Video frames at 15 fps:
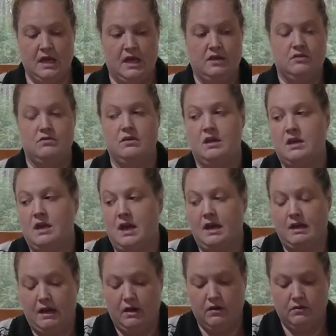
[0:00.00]
And you can
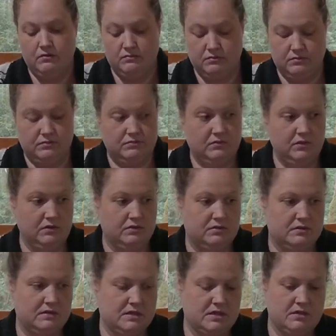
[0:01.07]
cut out,
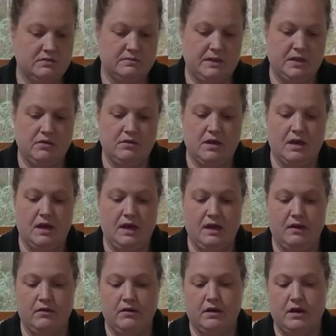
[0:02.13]
you can cut
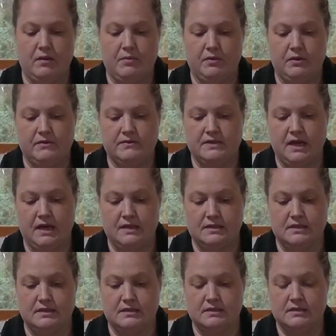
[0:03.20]
out a couple of
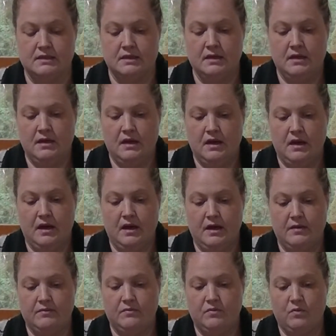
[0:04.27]
sizes.
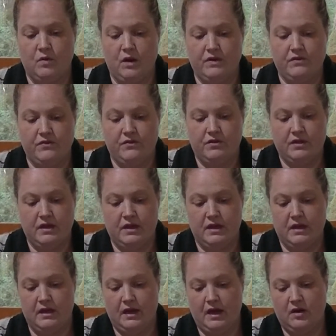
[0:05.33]
One for
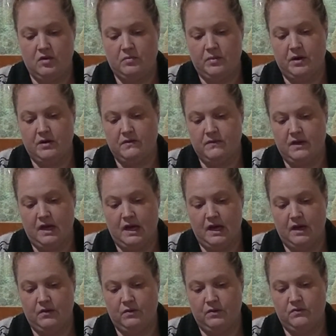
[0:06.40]
the outer part of the
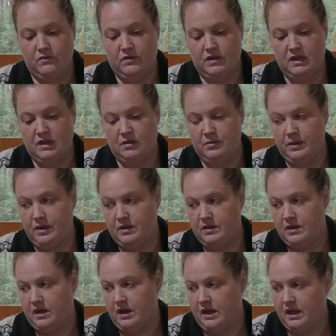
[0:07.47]
eye, one for the inner part of
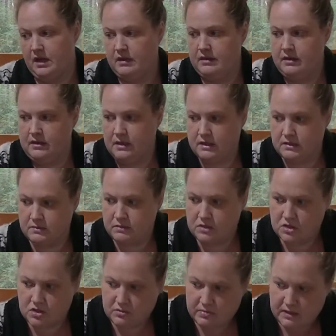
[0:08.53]
the eye. I think that's what
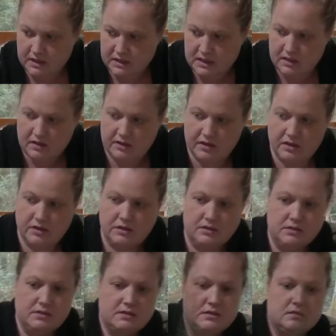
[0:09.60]
Jubilee did on
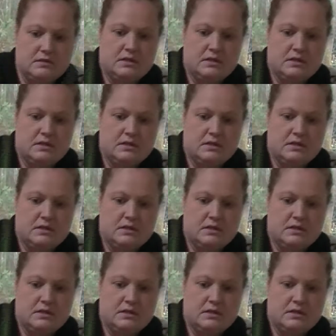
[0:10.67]
hers.